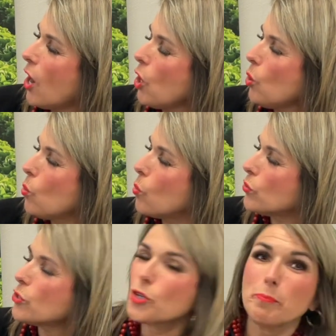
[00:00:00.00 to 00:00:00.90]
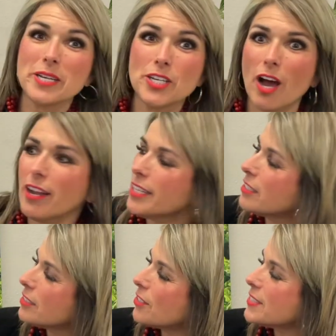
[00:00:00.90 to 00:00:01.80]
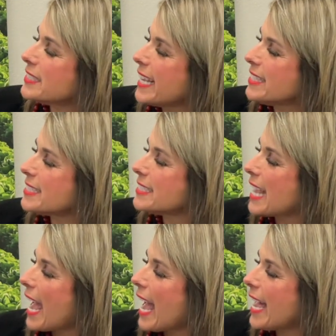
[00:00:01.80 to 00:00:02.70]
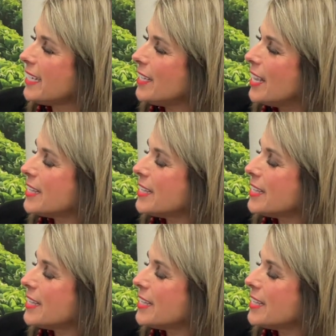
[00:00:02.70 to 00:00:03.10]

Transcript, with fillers: Oh, those are binoculars. Thanks, Dad.